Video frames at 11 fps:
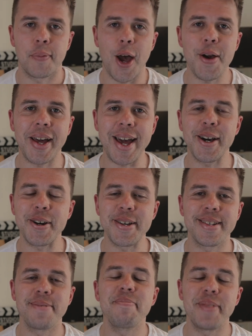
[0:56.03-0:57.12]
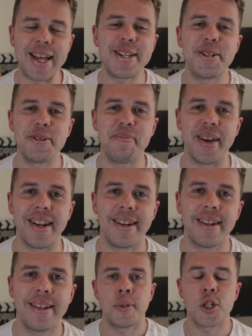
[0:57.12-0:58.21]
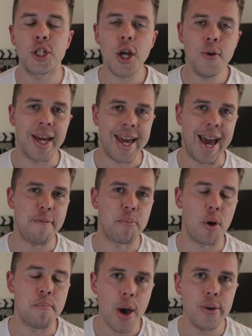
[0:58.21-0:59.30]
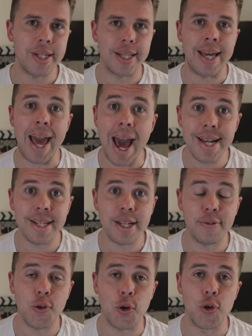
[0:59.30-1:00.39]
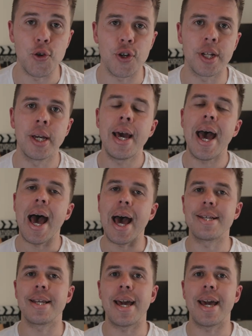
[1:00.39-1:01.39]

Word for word: Okay guys, let's jump in. Sony have promoted the A6400 as